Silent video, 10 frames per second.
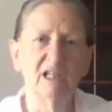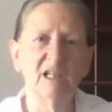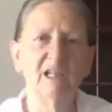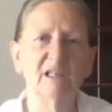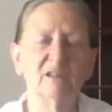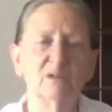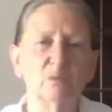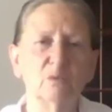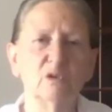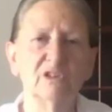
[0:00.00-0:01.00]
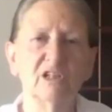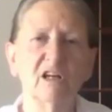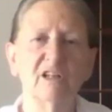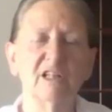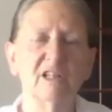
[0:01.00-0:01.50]
and what
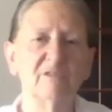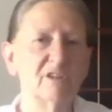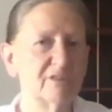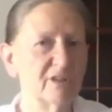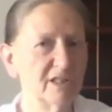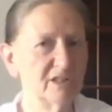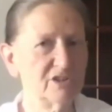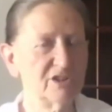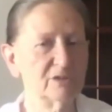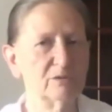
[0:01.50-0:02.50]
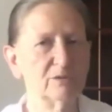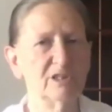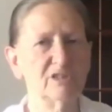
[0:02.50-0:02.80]
I have a right to in